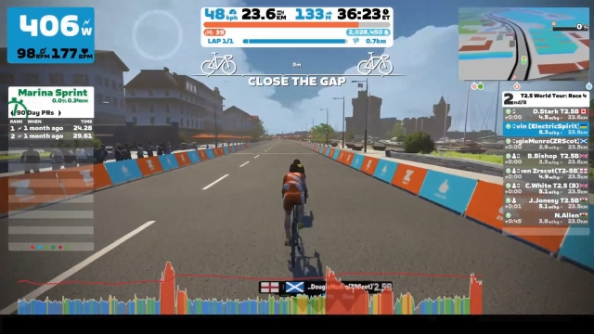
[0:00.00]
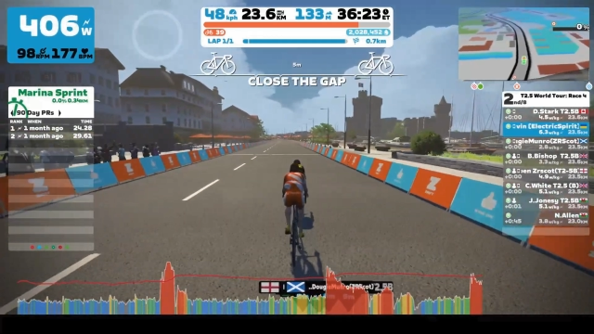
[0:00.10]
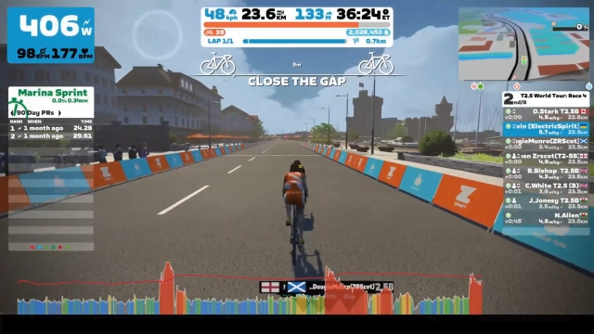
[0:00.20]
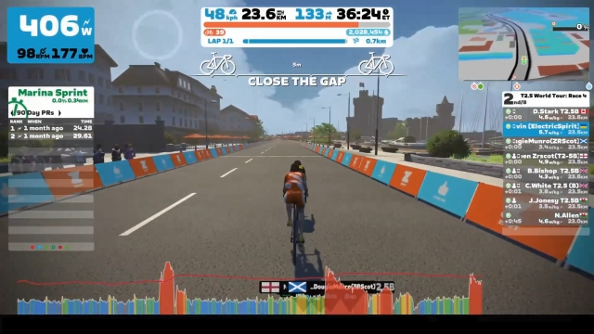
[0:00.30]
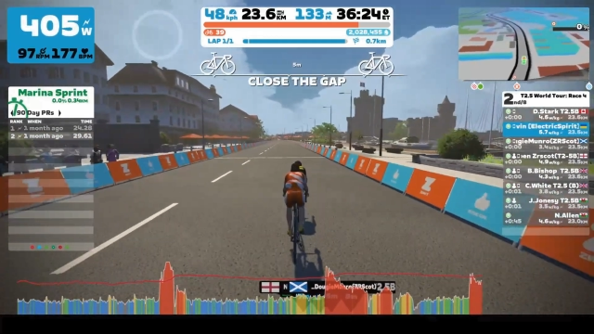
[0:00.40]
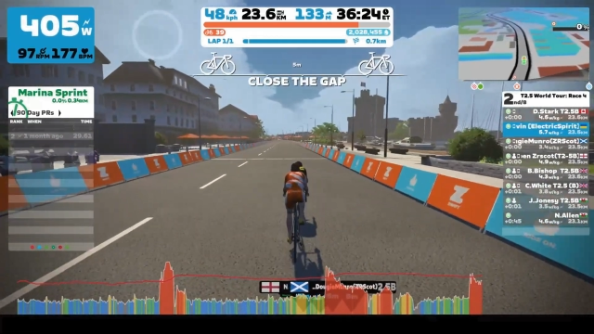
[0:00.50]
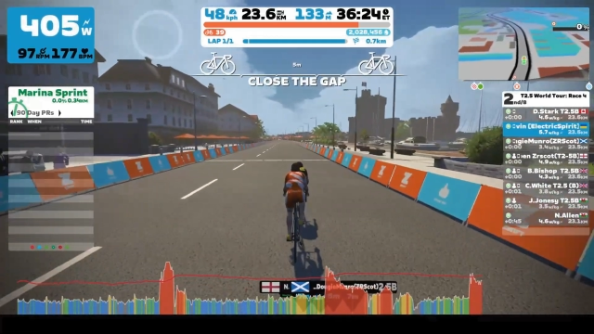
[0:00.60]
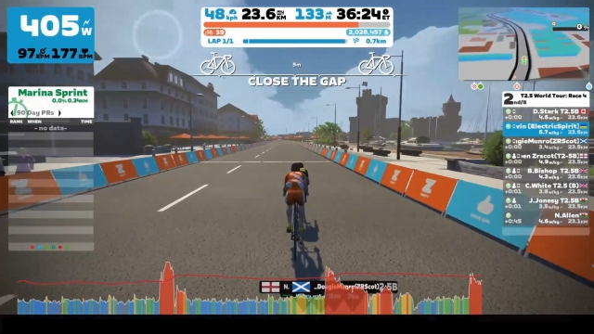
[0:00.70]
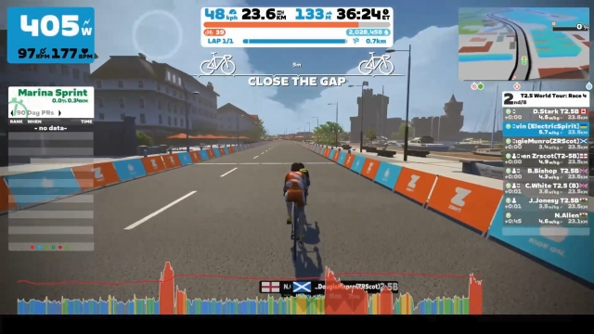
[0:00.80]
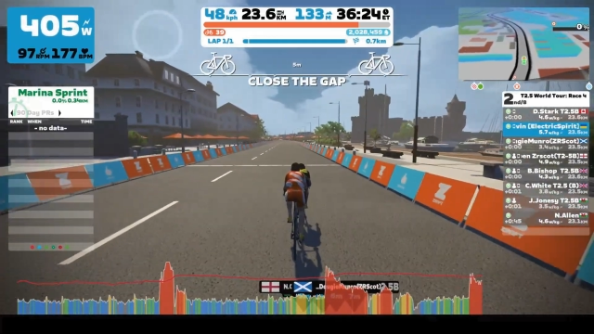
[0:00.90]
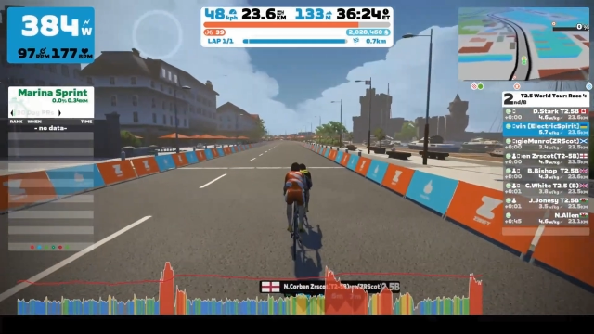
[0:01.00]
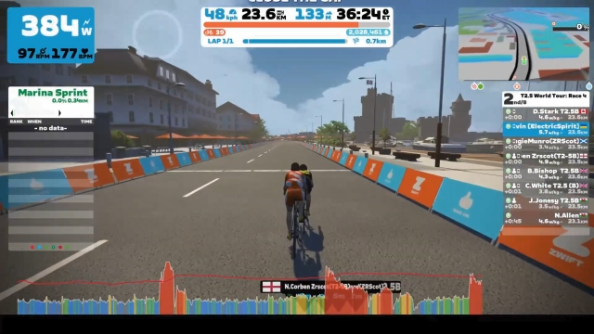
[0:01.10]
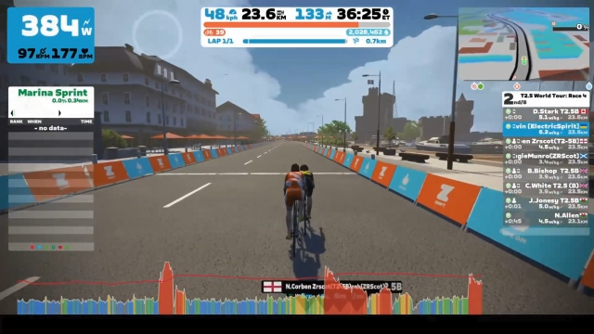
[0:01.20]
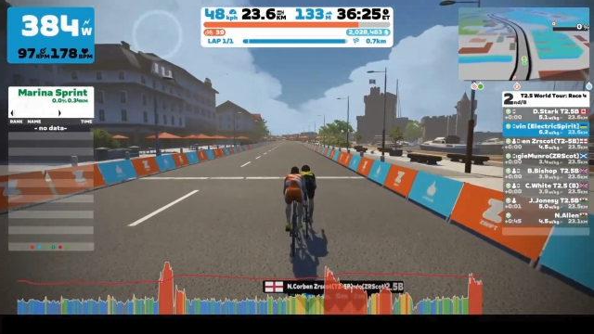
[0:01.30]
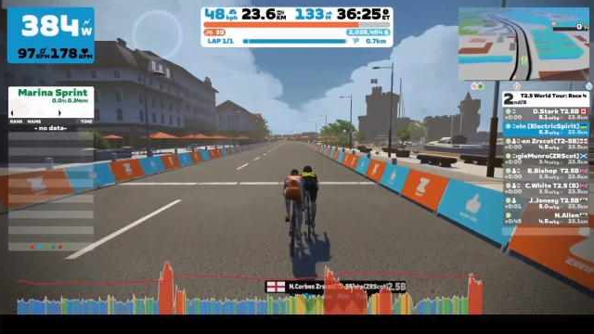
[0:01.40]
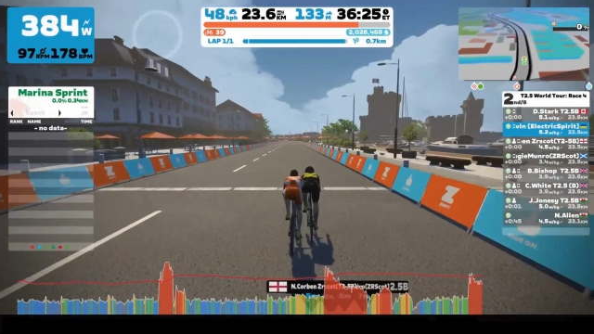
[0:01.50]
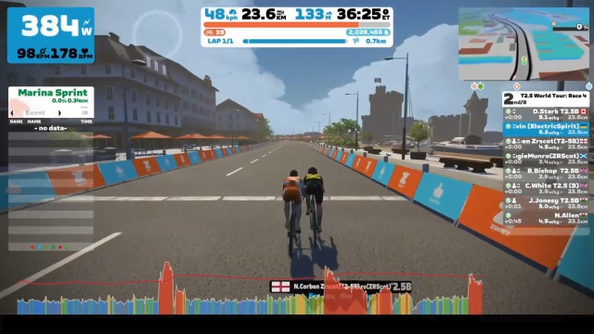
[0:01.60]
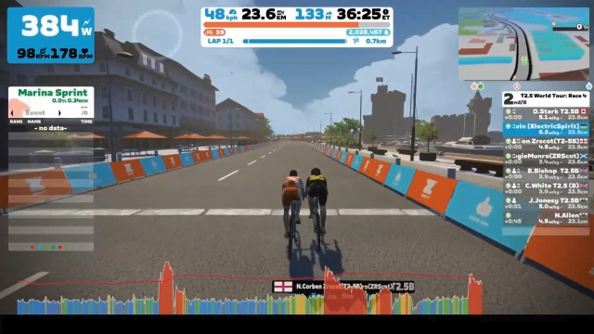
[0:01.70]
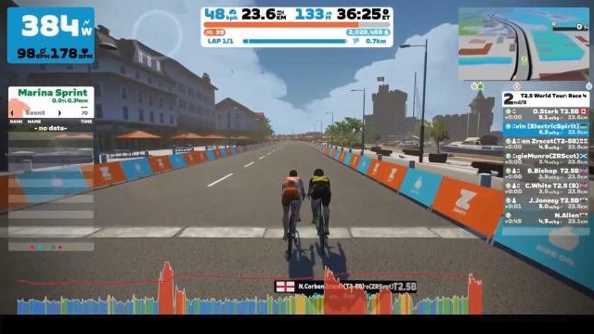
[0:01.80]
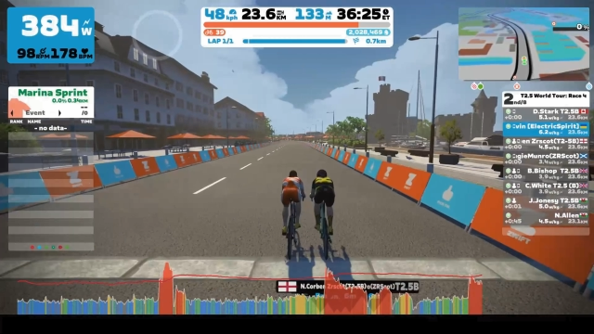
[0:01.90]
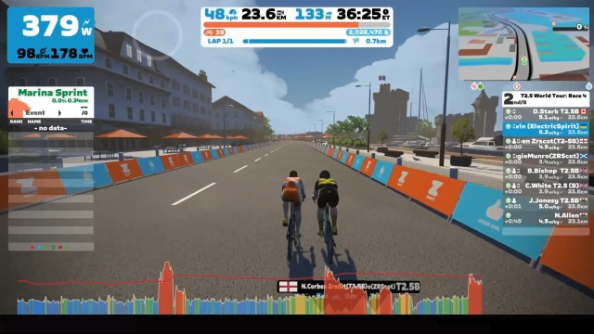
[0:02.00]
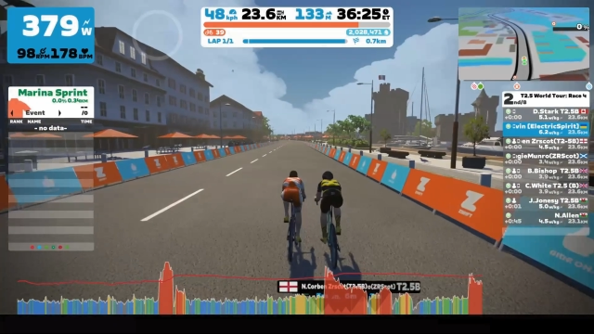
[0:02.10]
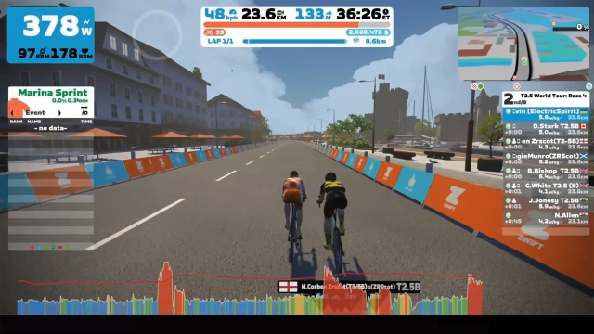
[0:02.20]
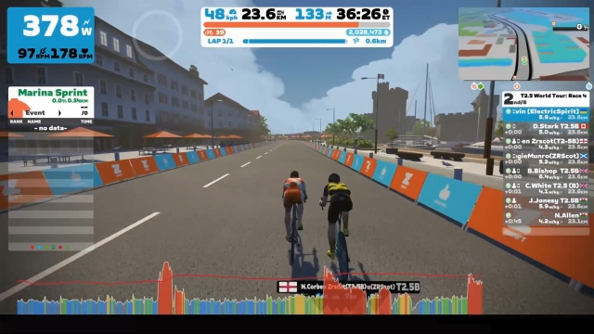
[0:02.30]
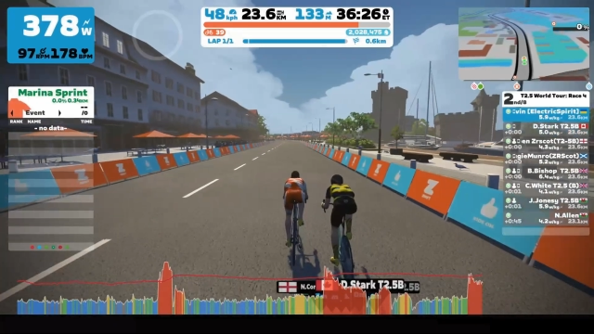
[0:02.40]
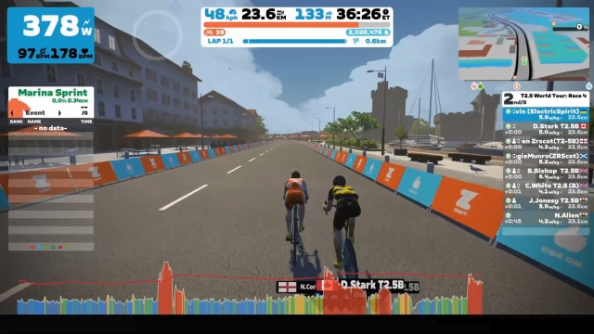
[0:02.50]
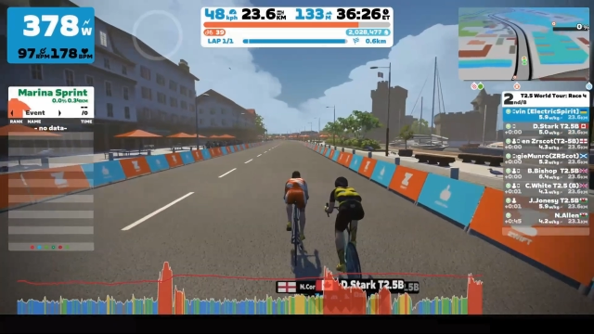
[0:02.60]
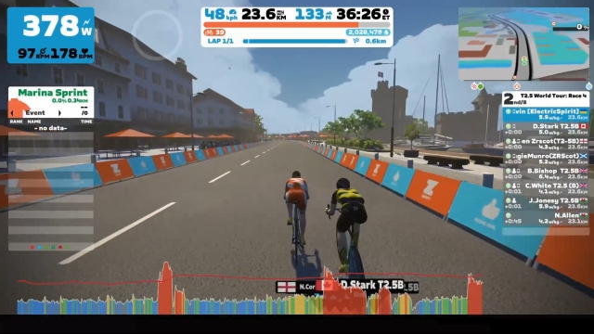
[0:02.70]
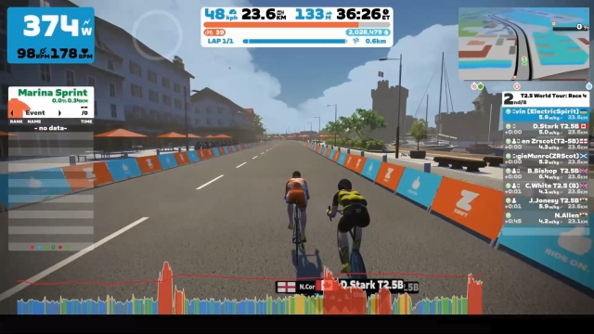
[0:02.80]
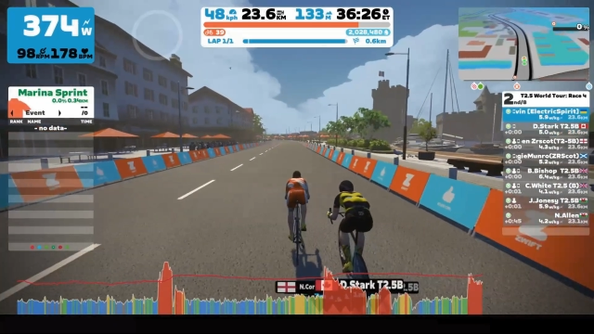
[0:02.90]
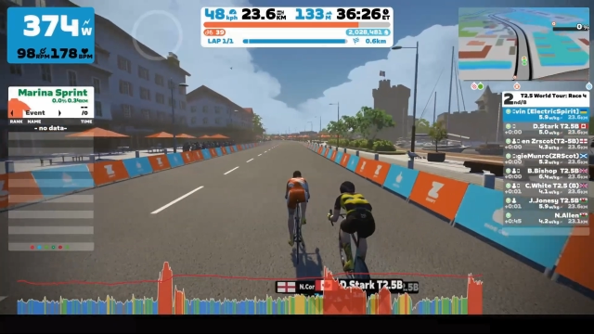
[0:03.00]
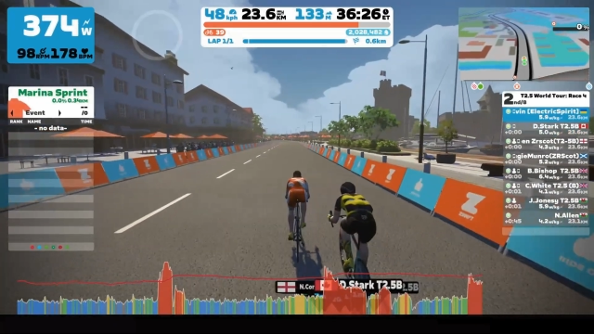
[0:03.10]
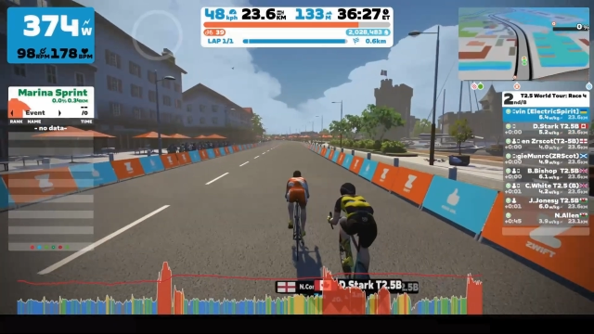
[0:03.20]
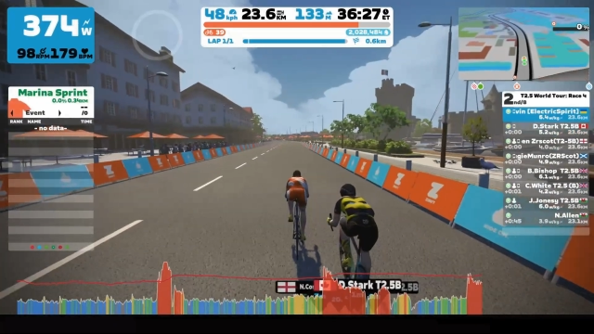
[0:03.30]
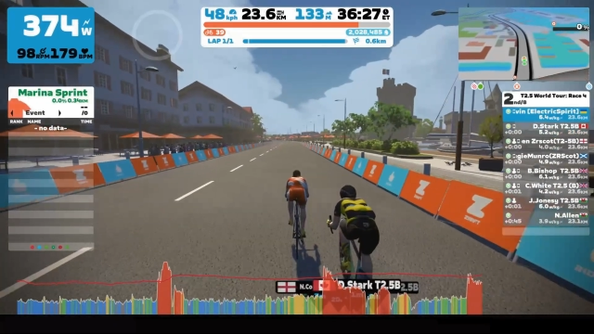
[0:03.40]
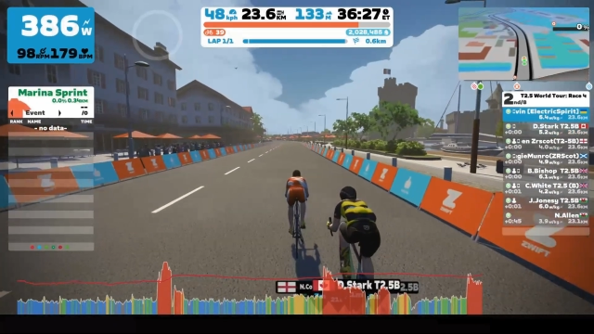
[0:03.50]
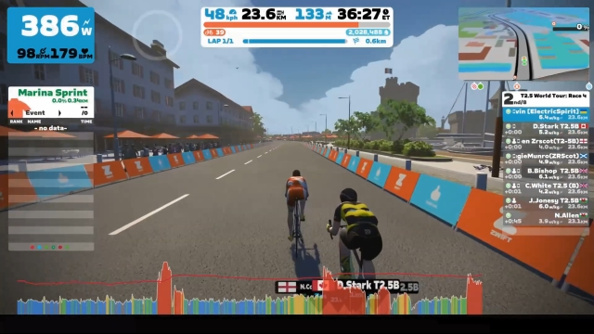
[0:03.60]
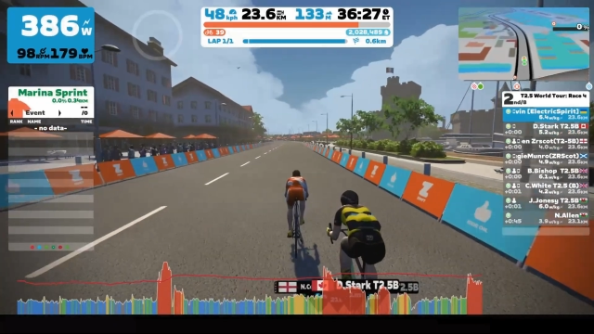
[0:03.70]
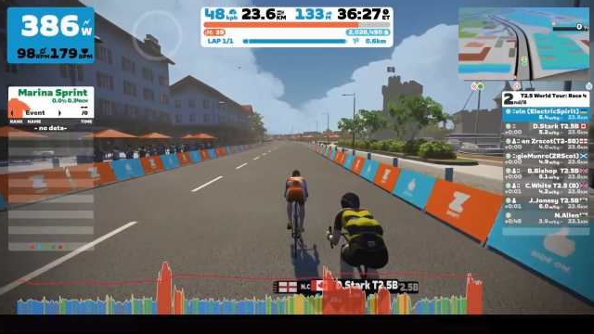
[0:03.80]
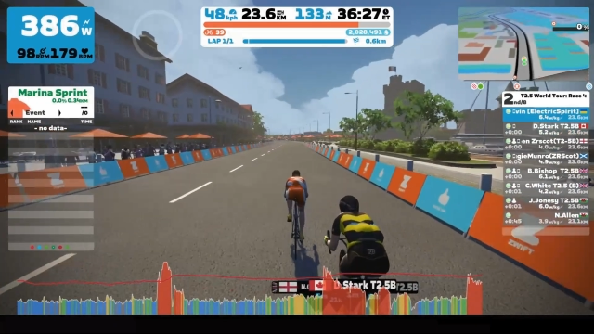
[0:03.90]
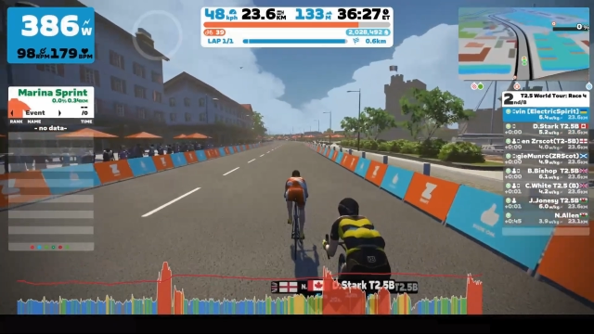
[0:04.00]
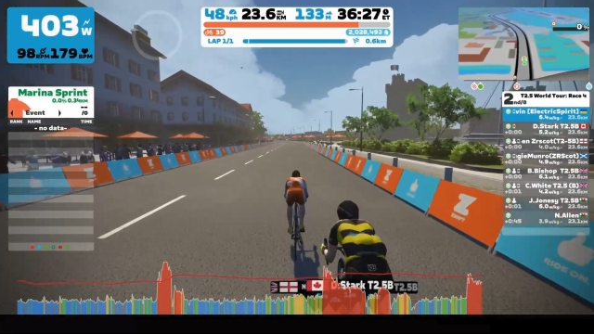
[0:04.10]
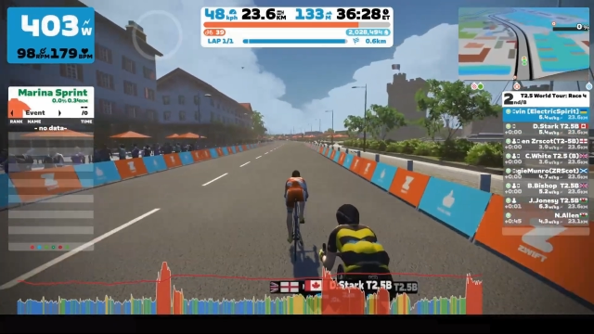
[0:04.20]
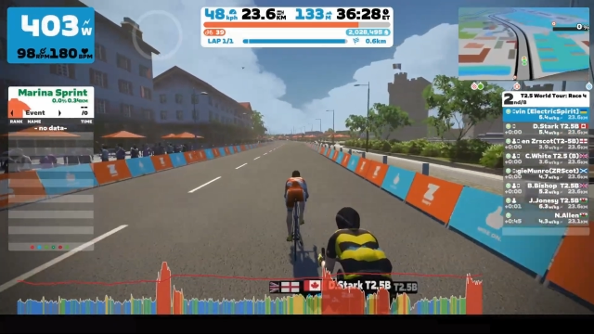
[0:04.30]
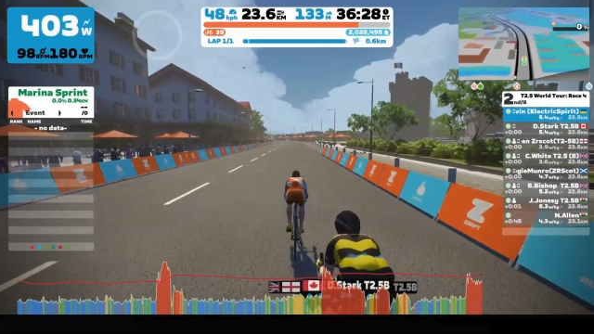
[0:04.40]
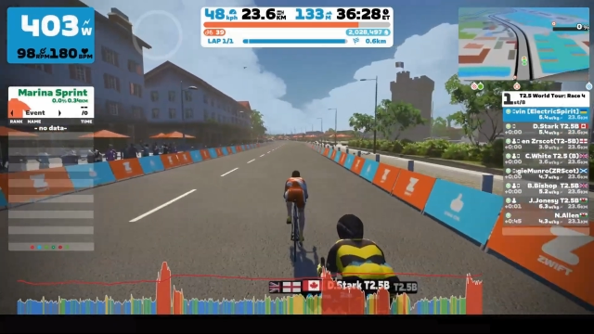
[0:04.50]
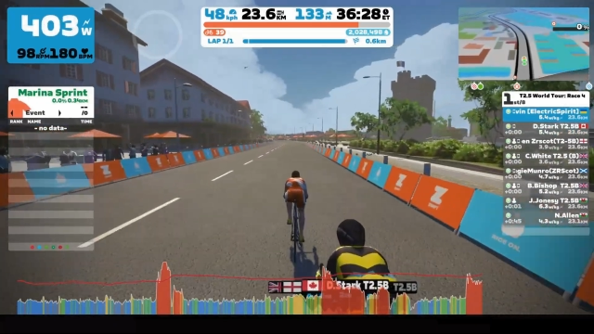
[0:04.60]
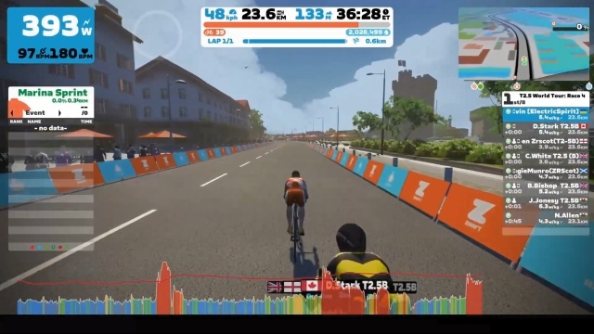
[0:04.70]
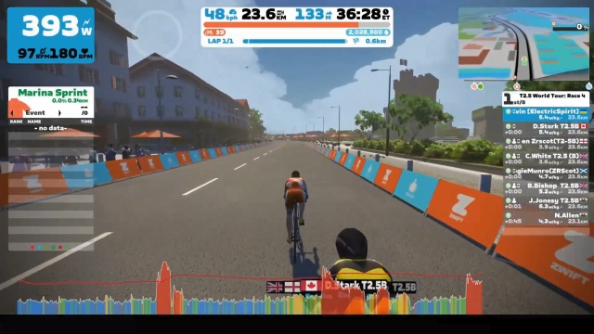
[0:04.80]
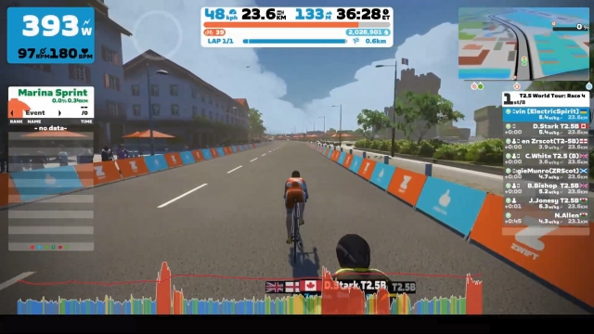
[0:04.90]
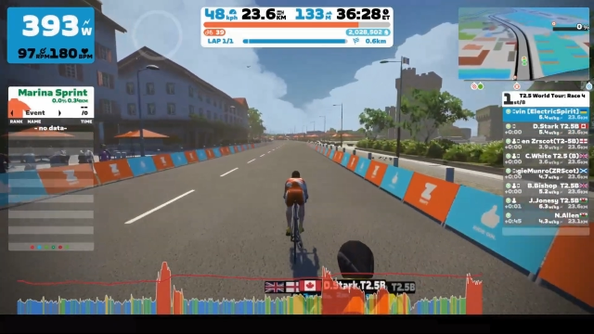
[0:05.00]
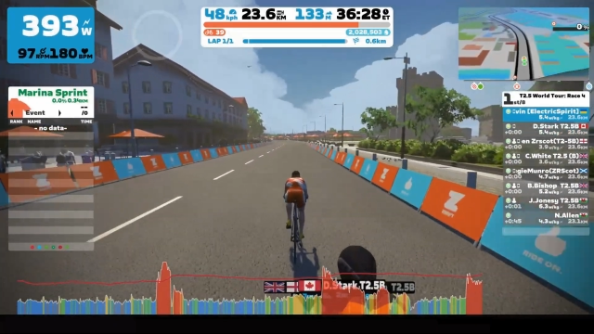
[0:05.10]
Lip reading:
[unreadable: no face in view]